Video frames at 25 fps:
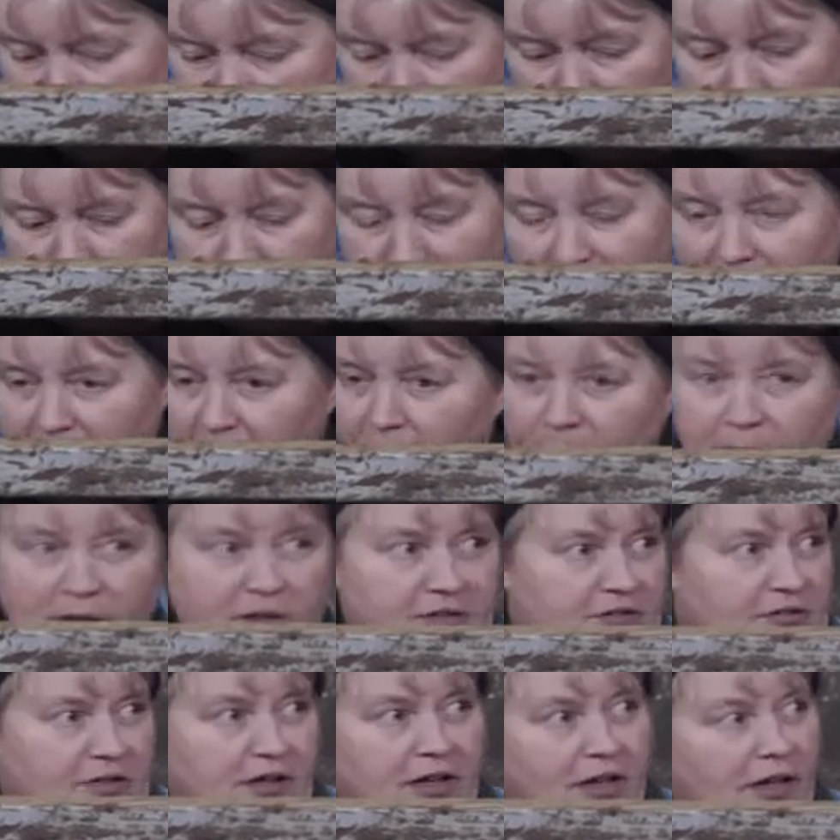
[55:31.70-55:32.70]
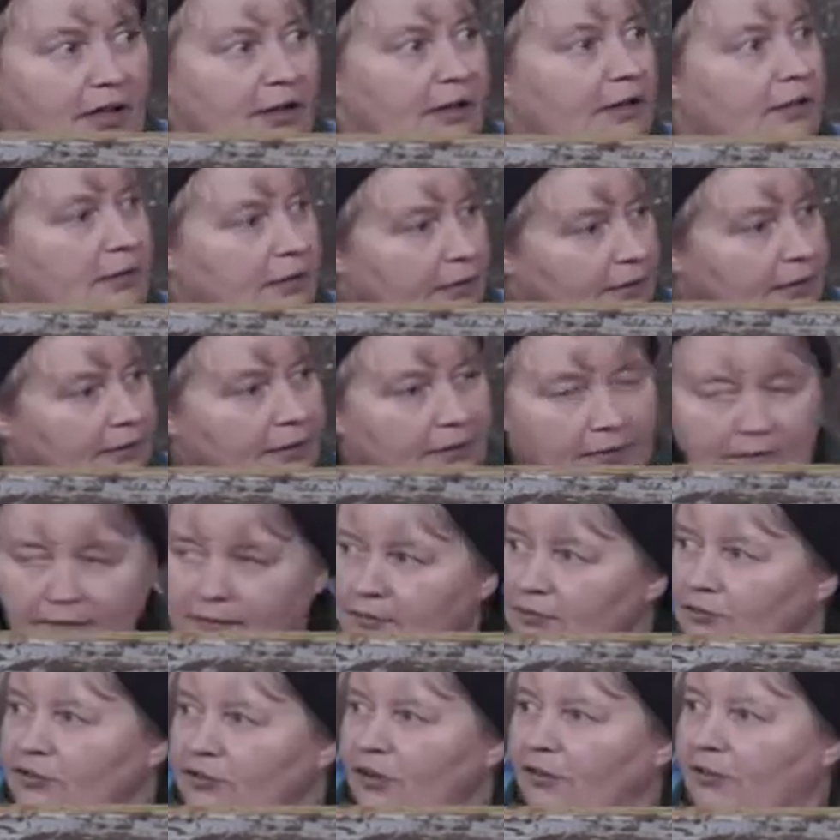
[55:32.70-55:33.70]
good about coming to your,
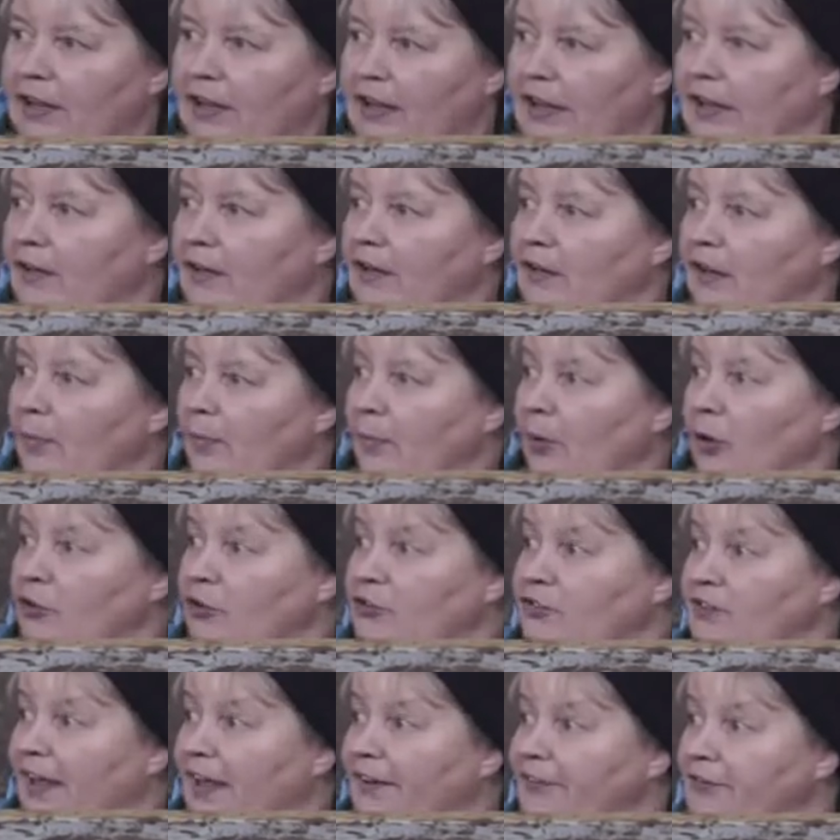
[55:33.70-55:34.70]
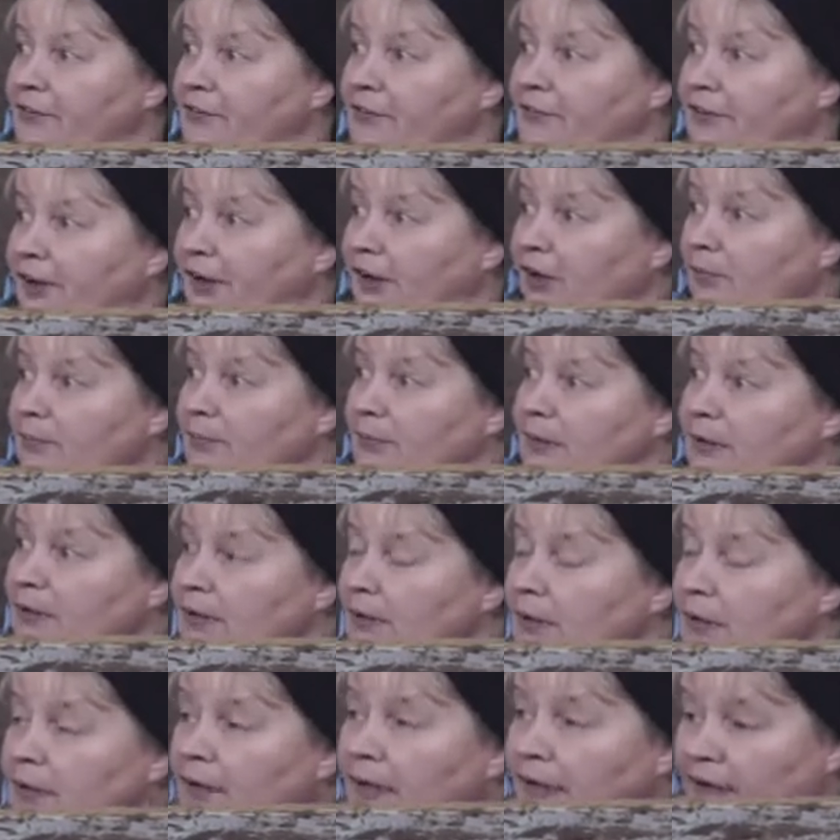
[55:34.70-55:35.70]
sorry, in a bog standard farm,
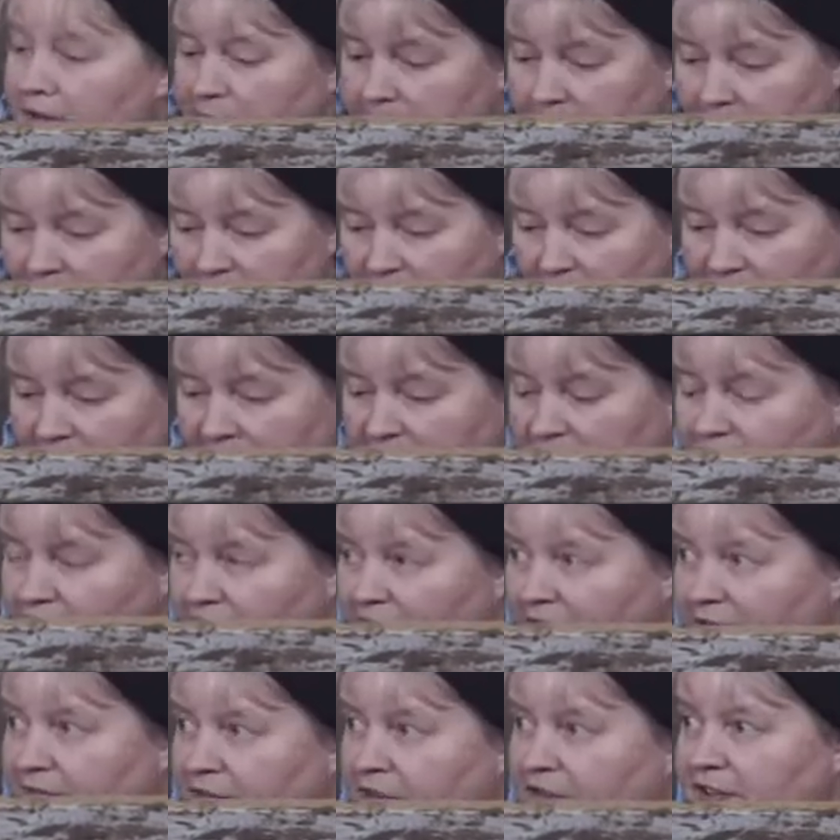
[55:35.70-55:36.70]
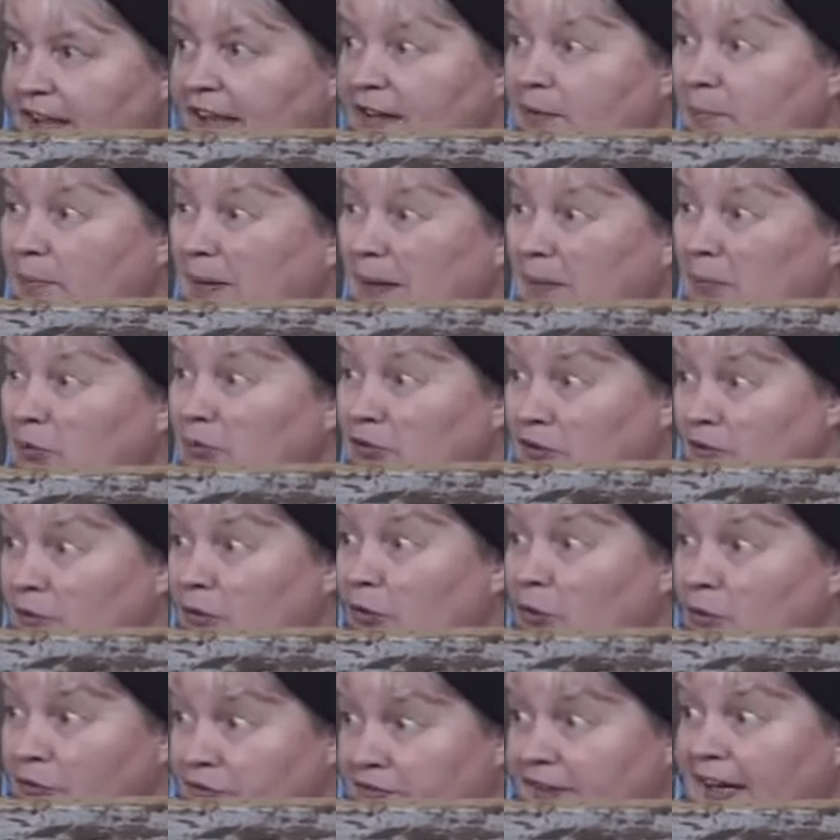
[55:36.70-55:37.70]
is because actually if you take people to
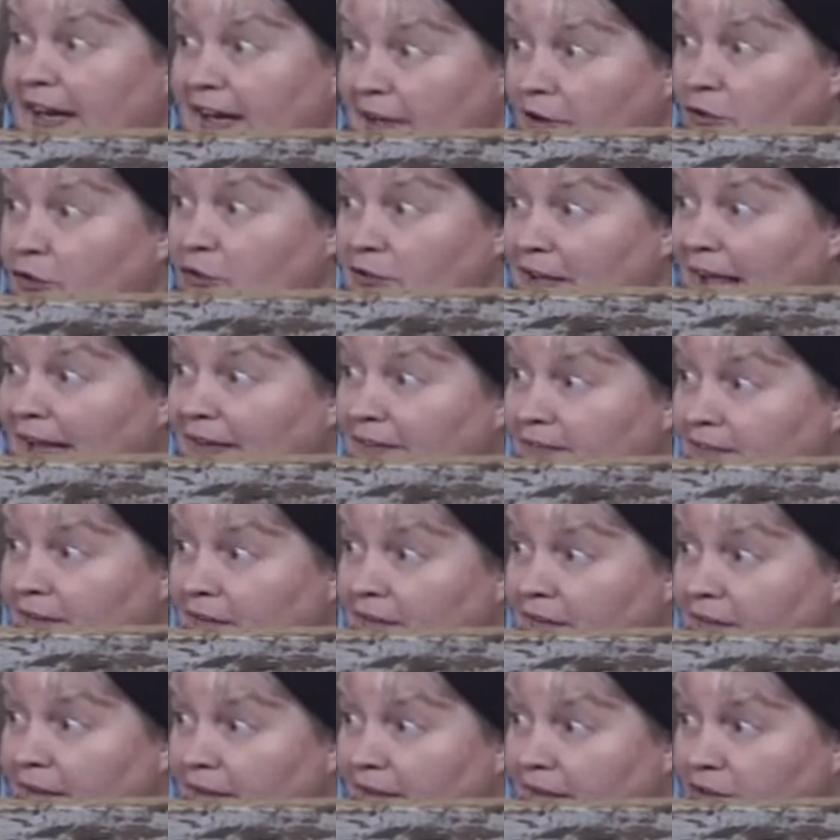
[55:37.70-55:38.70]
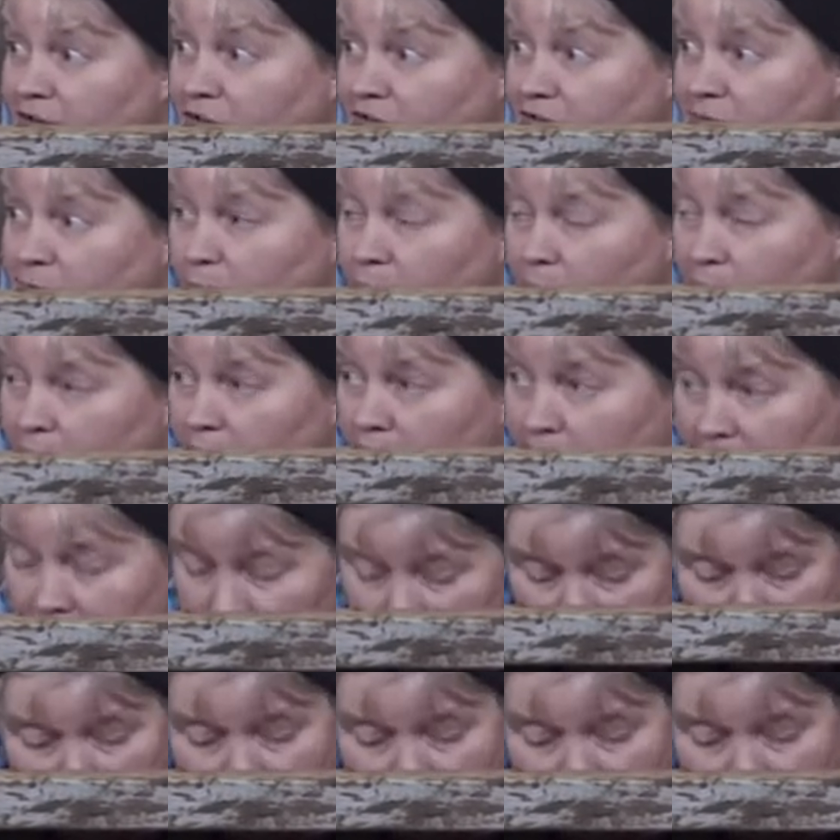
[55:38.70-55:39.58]
all singing, all dancing thing, it doesn't work.